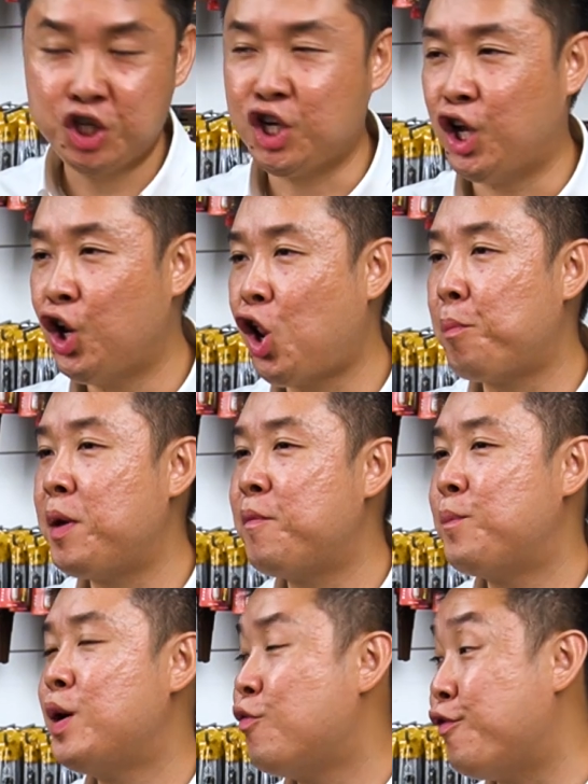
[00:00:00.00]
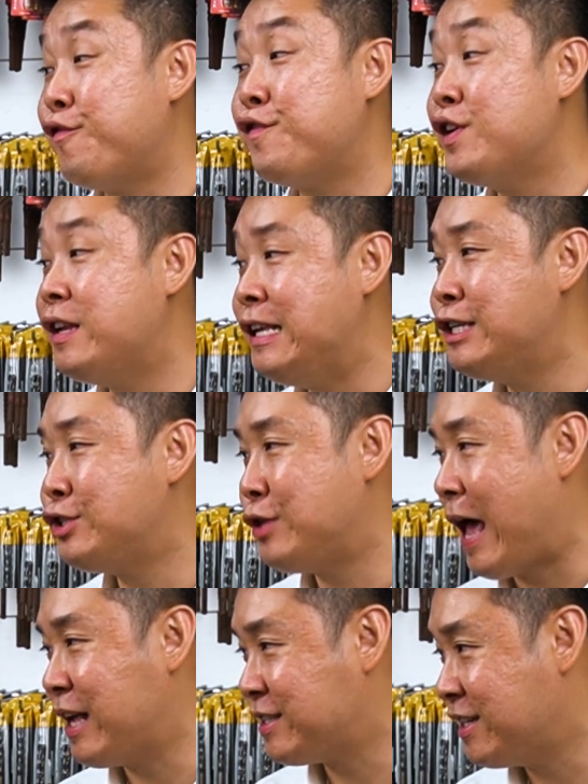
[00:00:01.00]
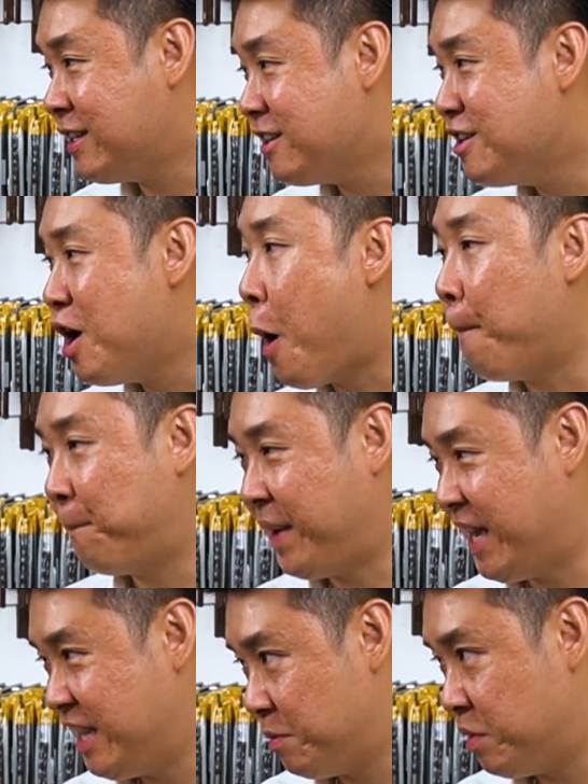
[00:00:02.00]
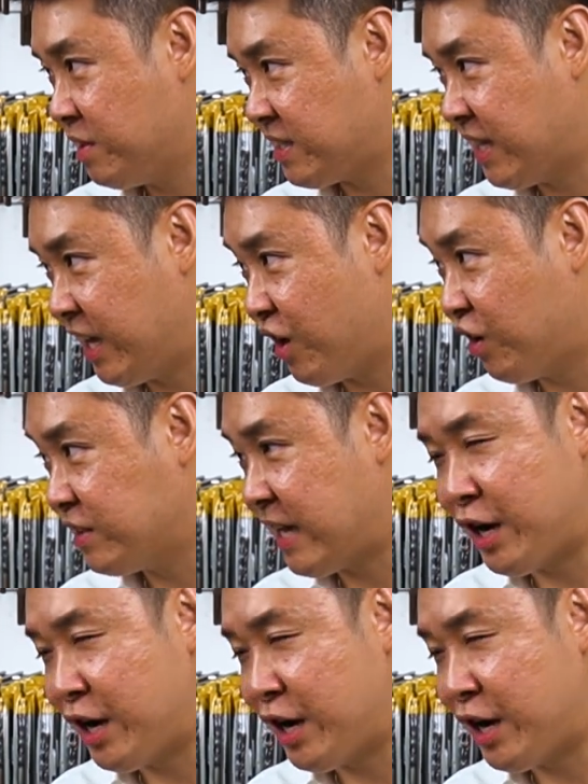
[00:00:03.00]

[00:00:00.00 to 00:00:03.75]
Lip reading: is a lot of people refer this as a paintable silicone.